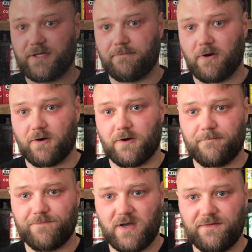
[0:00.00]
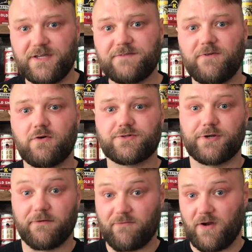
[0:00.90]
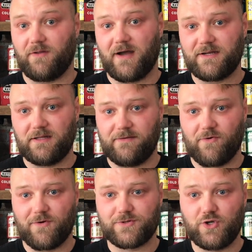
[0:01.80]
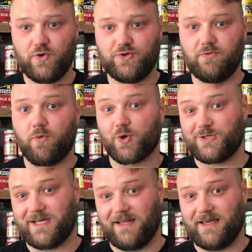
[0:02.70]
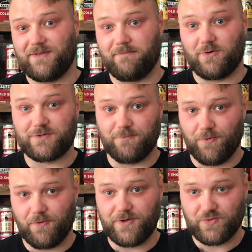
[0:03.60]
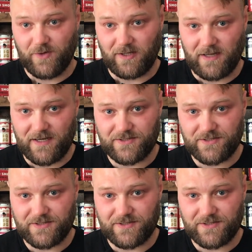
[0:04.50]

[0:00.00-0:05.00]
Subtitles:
partner. These folks are your frontline deliverers who do more selling than most breweries realize.